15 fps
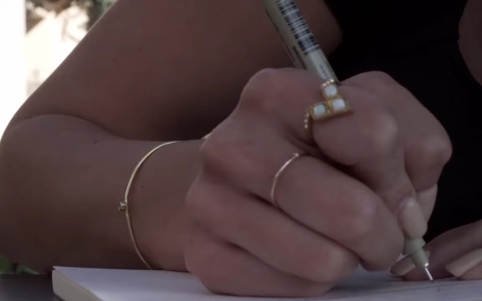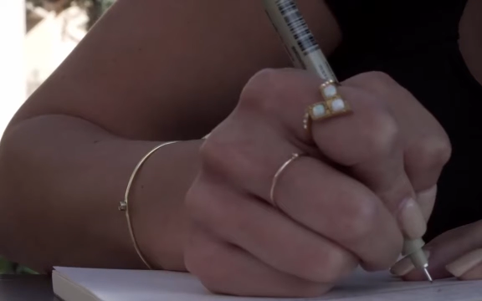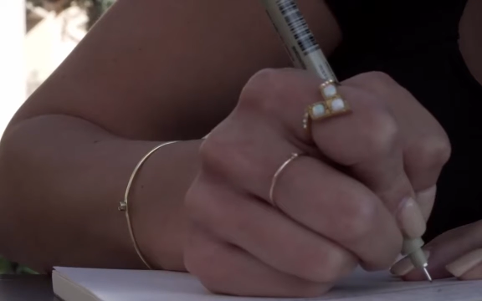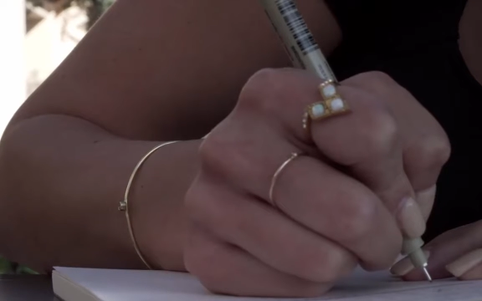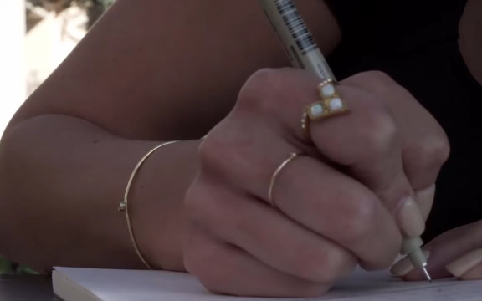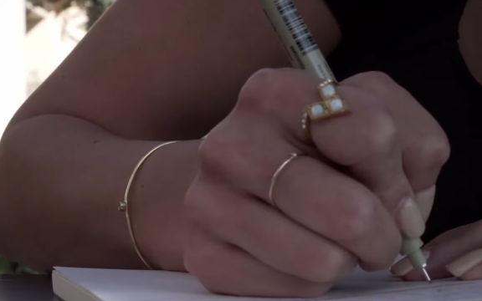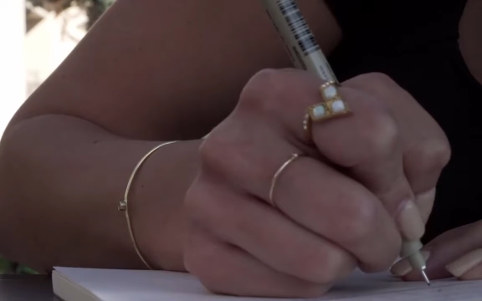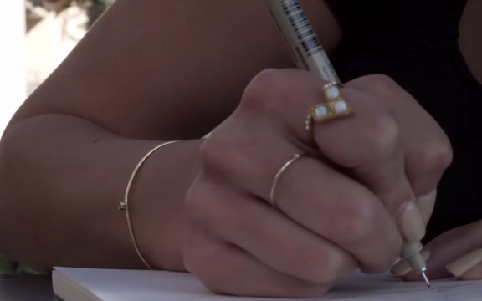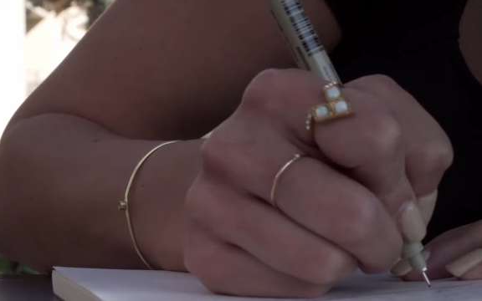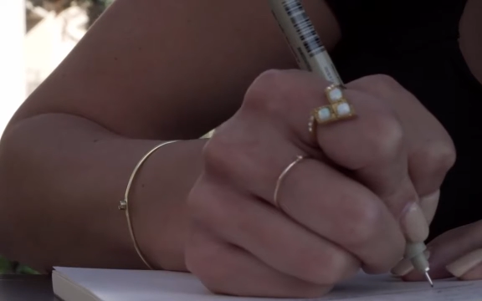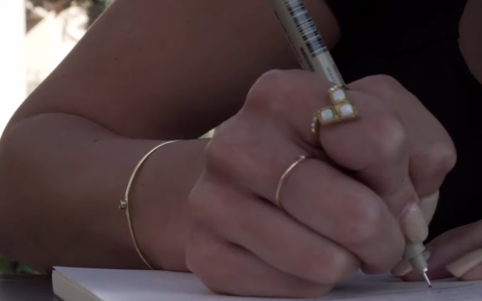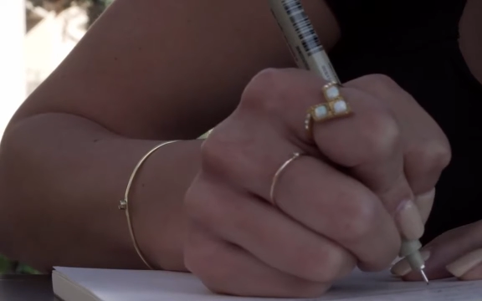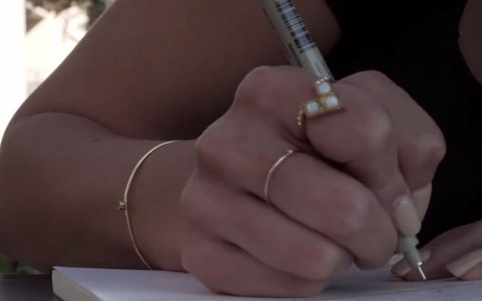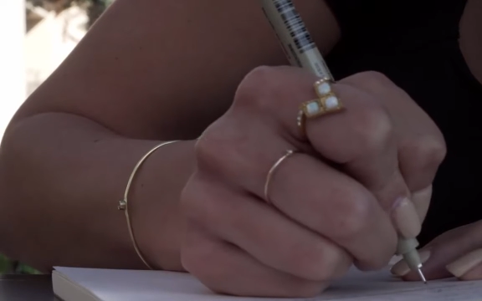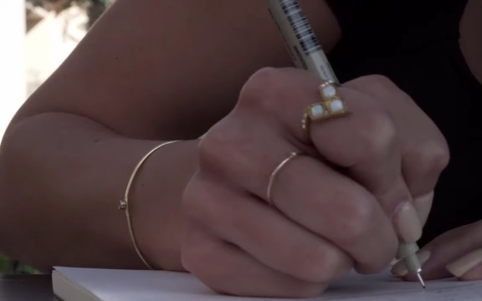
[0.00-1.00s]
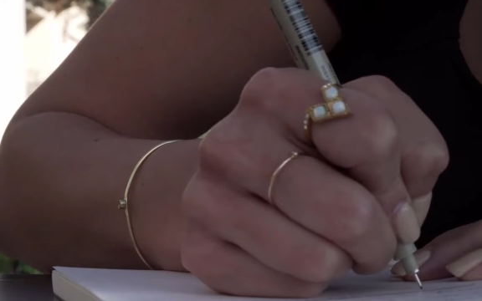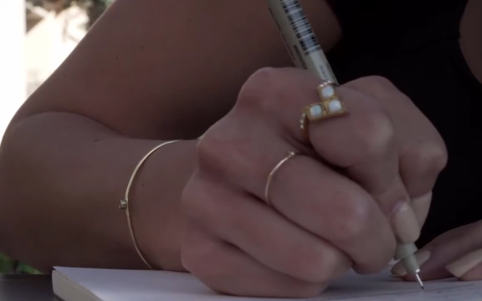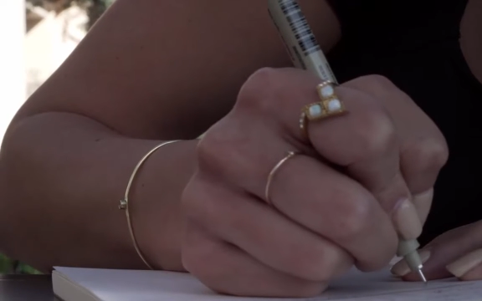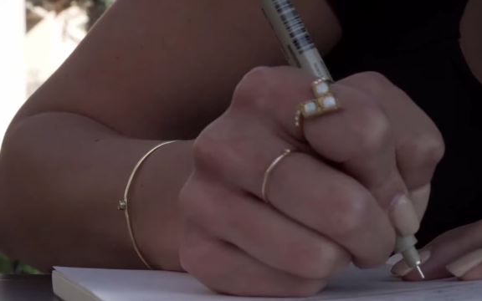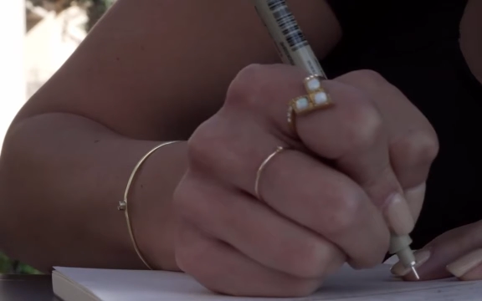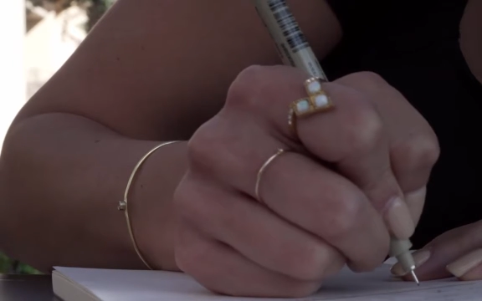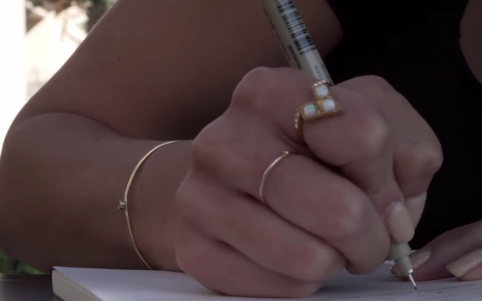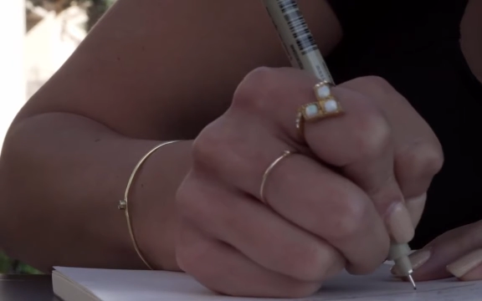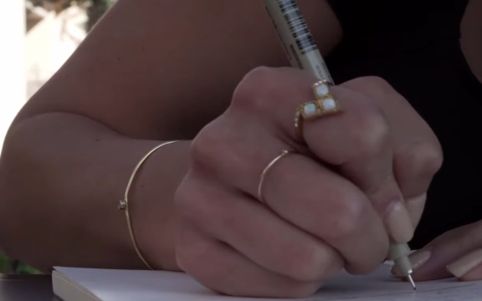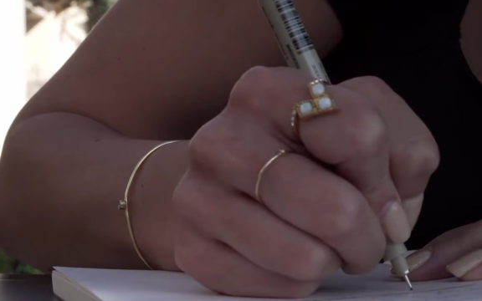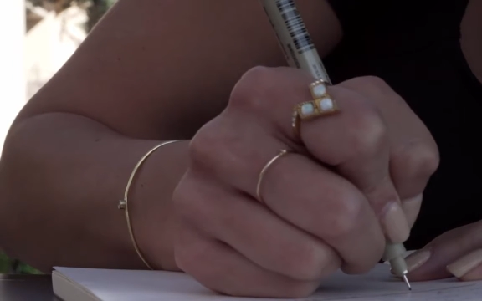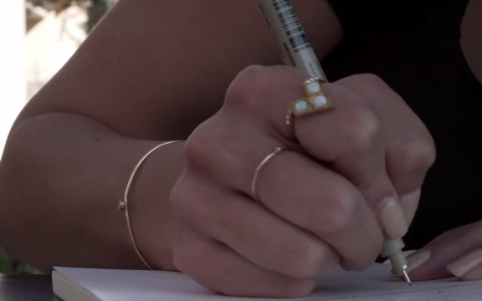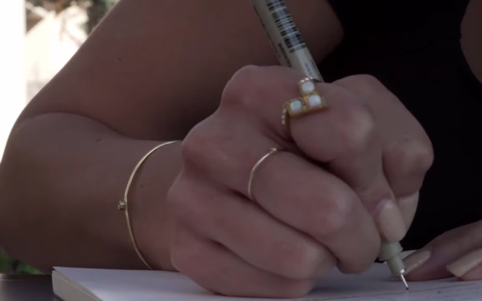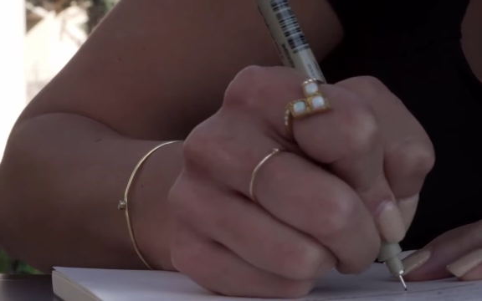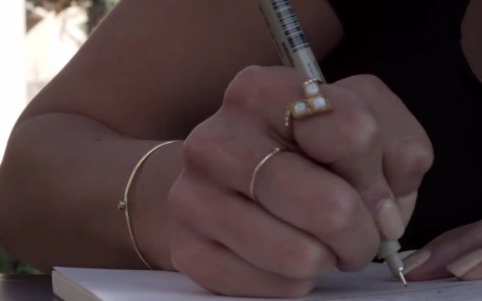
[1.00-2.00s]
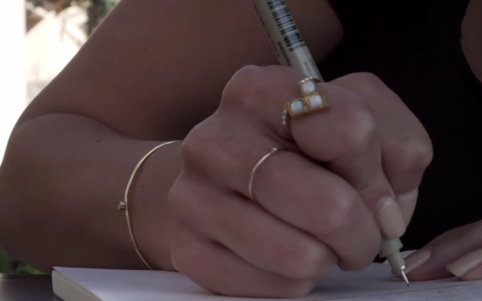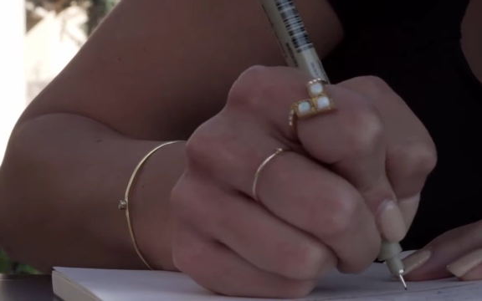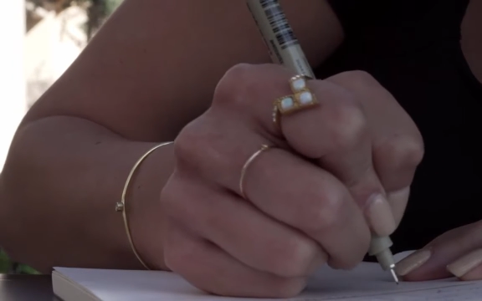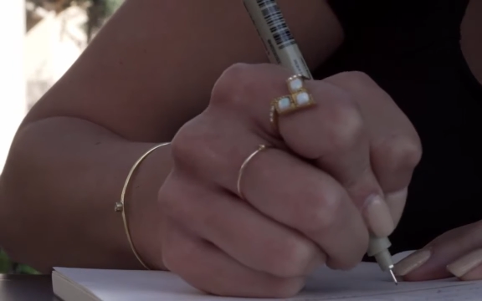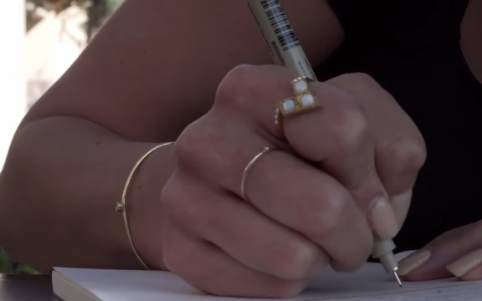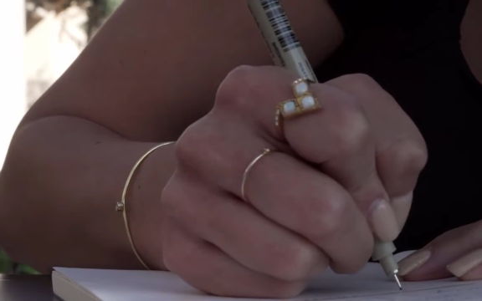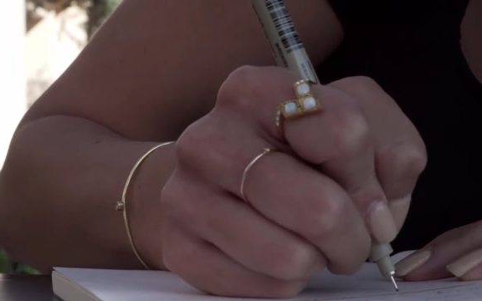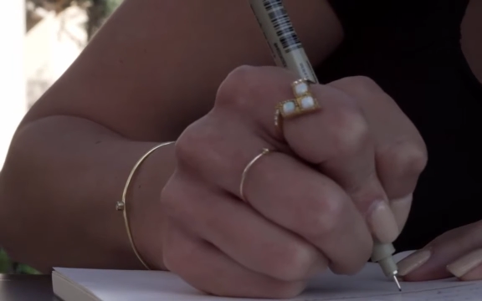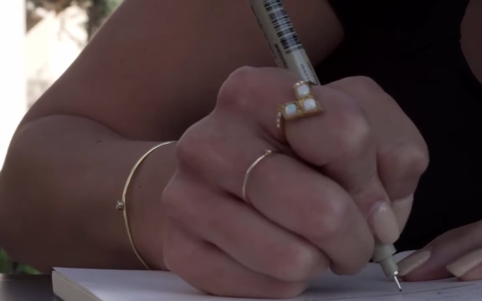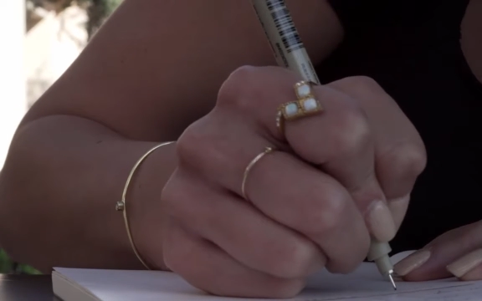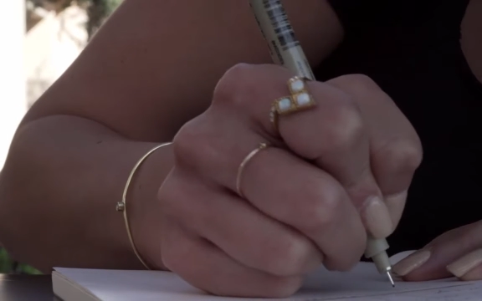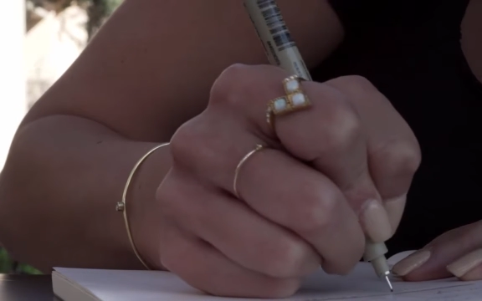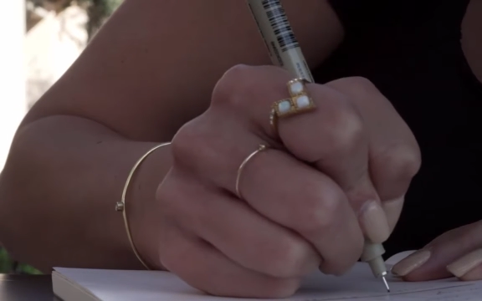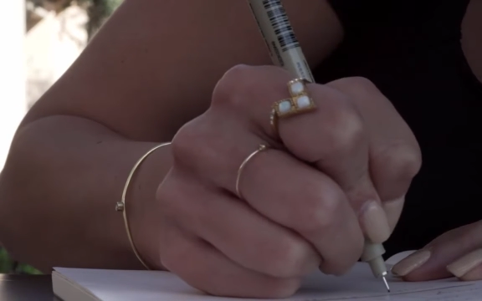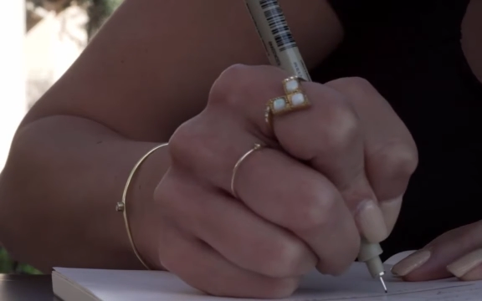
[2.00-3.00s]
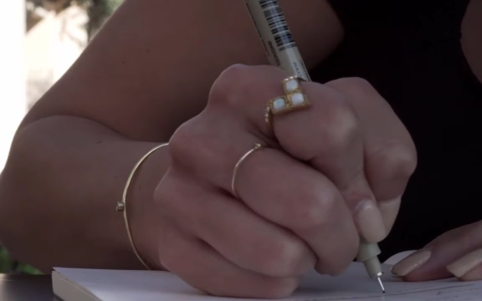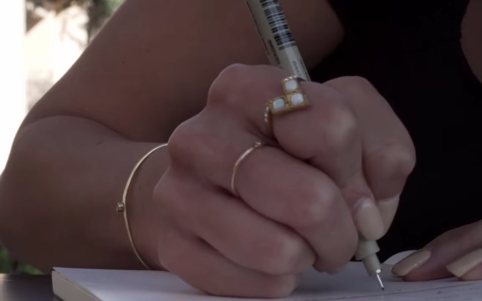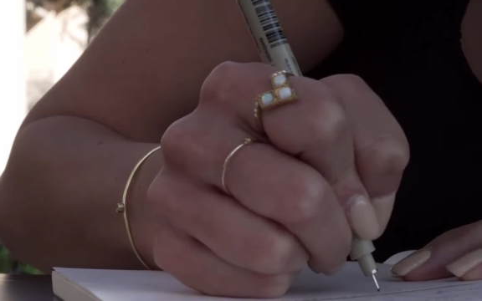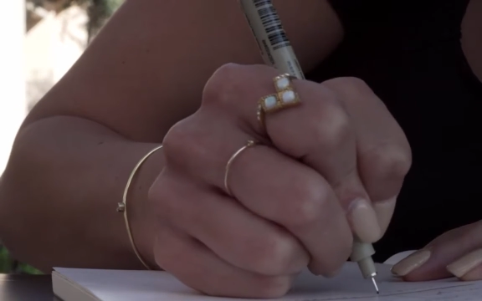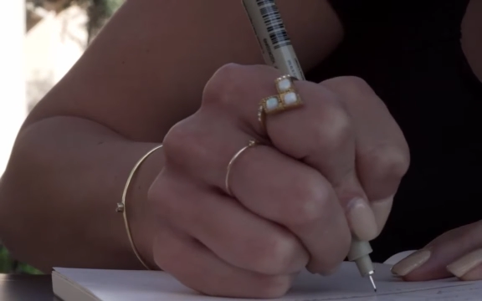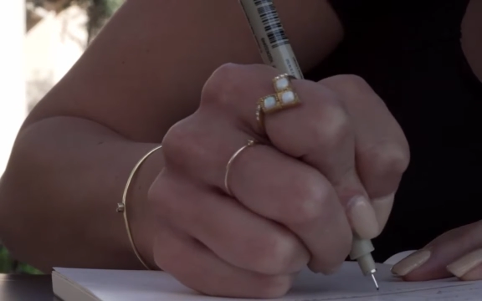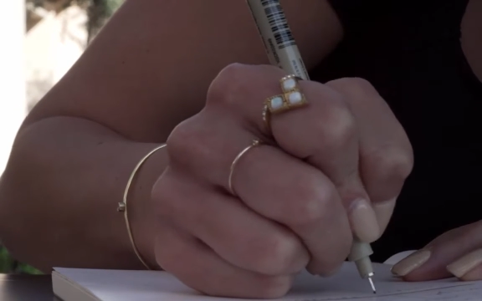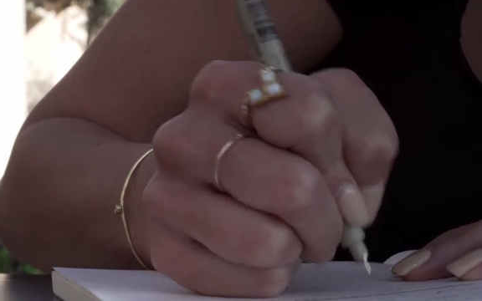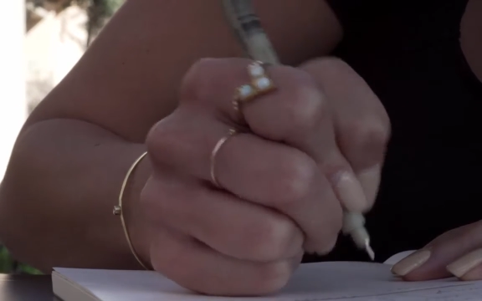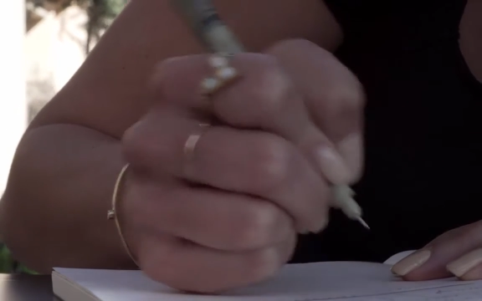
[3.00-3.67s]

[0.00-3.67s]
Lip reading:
[unreadable: no face in view]